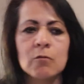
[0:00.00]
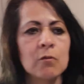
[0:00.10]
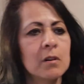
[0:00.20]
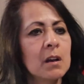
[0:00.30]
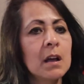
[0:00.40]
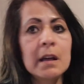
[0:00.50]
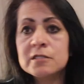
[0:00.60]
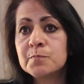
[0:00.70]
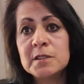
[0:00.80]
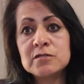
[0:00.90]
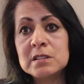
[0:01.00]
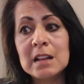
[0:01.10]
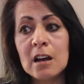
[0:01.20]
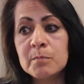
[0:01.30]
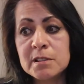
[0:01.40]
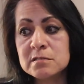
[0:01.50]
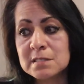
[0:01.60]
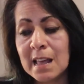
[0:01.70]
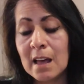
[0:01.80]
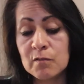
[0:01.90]
or especially now because
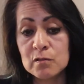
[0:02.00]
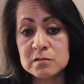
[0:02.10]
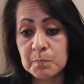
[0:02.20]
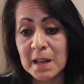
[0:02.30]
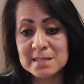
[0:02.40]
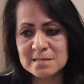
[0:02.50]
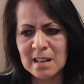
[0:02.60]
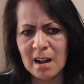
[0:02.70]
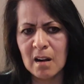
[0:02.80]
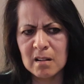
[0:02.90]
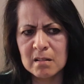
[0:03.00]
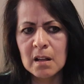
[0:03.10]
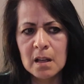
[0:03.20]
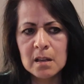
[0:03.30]
they have those bikes that are,